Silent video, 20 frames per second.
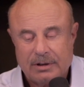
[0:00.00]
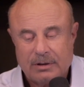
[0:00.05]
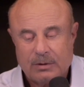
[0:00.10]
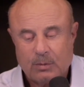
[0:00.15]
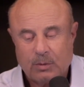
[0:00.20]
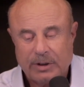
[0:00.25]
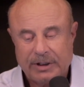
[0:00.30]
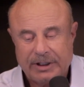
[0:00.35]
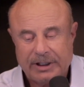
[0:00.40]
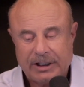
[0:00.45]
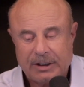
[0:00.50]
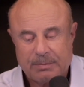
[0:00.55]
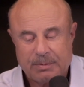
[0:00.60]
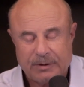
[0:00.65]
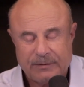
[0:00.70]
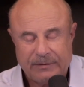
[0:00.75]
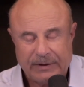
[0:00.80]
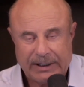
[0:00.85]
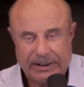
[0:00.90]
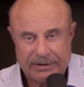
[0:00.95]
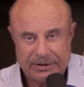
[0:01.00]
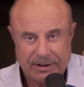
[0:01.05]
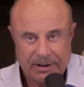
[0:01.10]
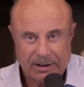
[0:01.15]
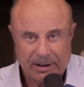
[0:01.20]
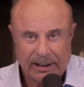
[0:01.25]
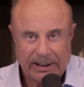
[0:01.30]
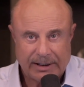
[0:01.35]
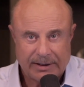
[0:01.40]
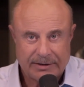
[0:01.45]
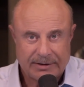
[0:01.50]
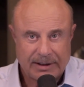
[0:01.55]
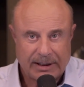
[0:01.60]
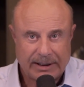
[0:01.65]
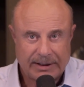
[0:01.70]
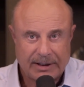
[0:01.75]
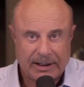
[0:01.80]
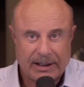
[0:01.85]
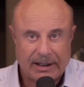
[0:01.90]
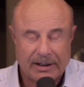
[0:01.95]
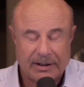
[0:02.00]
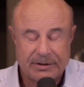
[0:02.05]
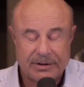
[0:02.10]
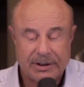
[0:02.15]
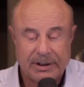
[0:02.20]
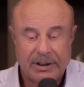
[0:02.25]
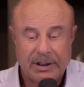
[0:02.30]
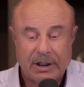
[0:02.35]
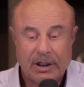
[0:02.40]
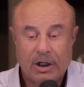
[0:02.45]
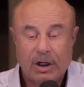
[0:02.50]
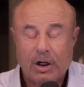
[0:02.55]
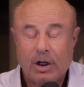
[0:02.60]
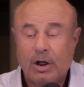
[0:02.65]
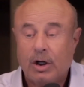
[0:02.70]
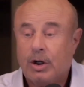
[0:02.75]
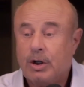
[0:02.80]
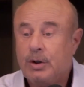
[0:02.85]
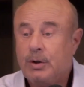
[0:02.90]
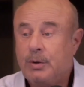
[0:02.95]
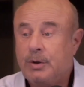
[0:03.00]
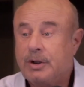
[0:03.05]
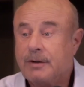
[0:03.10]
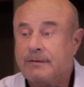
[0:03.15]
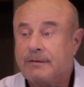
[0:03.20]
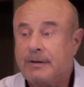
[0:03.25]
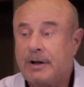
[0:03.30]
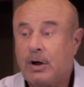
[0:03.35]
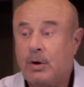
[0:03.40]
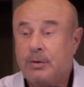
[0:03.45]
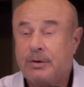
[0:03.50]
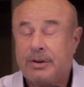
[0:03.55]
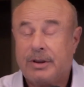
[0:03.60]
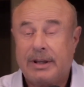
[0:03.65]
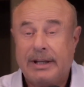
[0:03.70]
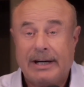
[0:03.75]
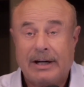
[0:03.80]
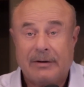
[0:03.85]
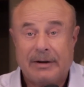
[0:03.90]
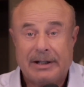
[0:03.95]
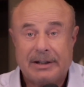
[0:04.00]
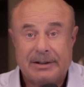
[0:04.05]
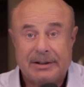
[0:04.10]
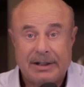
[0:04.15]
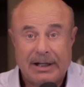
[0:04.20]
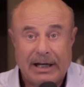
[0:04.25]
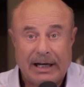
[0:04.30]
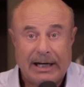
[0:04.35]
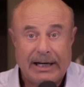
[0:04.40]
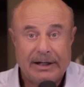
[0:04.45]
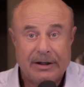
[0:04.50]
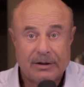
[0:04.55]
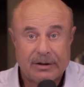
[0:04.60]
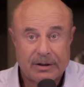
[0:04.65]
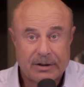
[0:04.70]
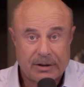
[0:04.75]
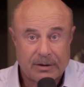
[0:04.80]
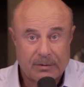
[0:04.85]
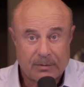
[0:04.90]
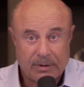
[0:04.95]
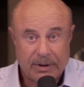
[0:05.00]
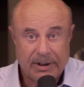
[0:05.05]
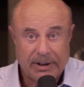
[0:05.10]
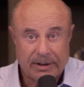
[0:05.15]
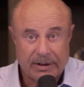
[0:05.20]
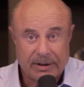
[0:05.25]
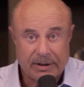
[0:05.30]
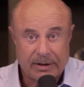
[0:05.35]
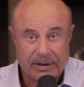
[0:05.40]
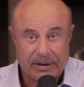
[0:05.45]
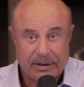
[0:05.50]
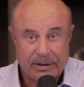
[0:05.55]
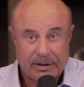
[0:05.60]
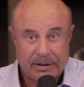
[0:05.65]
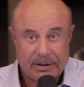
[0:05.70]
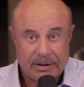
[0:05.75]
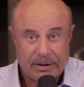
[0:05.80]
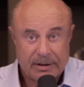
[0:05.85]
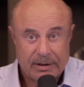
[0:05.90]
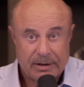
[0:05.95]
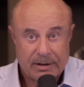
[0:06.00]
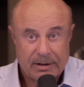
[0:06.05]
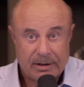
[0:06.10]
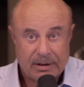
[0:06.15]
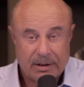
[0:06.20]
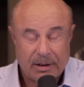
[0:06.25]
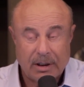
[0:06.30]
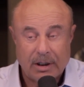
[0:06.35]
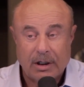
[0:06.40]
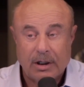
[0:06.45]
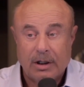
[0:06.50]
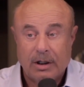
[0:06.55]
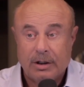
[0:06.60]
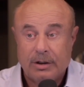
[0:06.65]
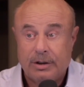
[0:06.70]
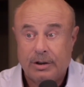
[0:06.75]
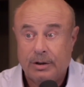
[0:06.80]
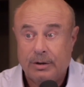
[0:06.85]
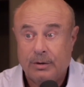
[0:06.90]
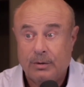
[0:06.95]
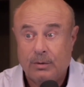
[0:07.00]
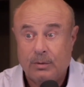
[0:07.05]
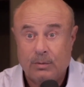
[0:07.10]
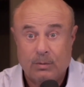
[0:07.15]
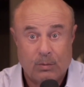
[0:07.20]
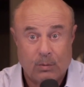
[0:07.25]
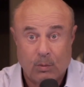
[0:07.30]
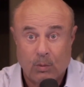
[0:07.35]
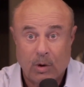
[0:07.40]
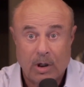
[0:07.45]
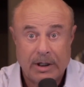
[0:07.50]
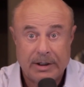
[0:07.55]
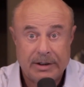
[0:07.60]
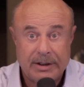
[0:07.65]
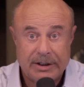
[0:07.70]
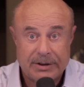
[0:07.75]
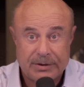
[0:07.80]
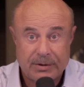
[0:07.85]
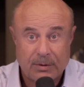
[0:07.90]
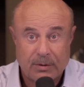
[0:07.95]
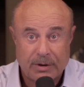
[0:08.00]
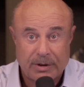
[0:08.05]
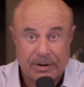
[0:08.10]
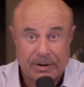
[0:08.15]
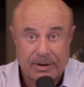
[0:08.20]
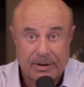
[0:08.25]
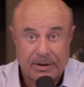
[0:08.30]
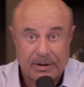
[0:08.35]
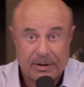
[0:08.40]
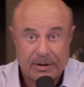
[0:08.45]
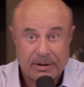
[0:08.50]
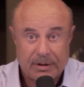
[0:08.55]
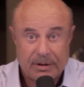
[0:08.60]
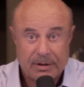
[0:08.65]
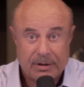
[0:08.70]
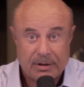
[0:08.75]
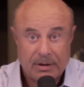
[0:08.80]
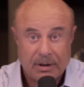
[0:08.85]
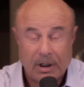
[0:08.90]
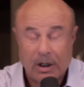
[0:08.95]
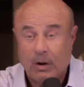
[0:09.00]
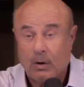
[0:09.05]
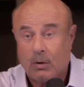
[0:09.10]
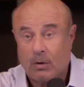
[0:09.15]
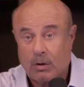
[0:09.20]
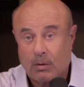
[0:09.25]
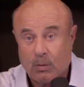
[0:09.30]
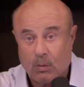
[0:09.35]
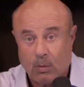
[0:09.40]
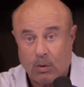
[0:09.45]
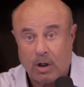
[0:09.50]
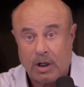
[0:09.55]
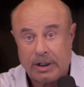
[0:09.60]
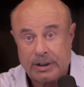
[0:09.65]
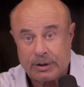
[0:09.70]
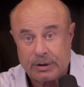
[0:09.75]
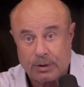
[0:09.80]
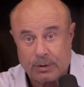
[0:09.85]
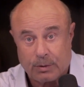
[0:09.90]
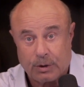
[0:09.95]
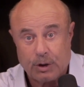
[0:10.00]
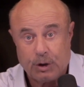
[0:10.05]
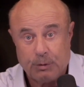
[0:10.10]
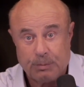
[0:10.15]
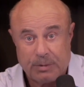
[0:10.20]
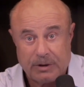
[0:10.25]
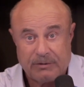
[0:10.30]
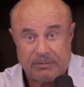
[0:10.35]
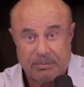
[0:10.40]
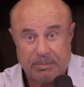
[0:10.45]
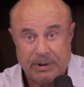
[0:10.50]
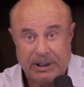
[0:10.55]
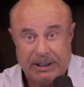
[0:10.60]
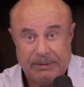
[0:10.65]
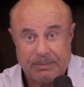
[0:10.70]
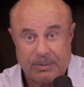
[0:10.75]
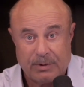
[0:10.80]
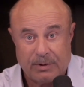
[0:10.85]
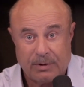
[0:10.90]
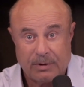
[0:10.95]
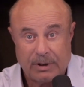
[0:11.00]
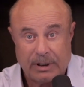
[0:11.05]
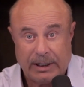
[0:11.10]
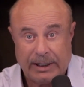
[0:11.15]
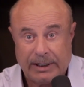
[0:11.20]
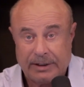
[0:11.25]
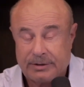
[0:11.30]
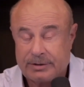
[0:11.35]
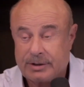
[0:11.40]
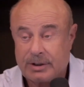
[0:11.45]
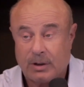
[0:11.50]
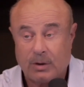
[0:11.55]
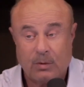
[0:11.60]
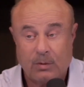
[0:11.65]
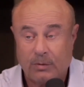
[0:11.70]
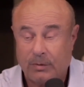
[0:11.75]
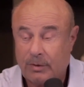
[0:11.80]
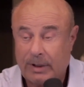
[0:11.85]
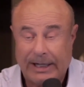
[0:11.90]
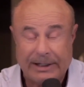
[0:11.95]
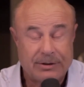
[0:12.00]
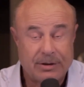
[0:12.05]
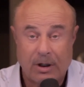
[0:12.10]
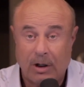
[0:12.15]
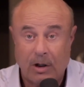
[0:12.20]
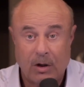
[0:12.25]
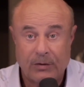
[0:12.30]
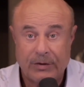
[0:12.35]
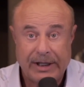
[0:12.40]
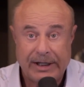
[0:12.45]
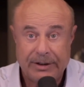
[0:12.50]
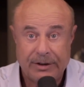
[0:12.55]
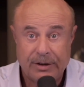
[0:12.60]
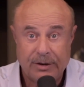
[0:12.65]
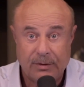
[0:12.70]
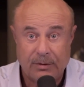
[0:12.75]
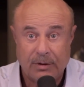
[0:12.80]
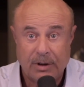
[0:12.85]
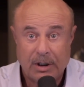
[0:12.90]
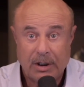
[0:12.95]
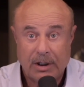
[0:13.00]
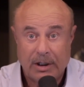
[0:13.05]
within a profession like psychology who devote their entire career to one disorder or one group of people. And so that's all they do.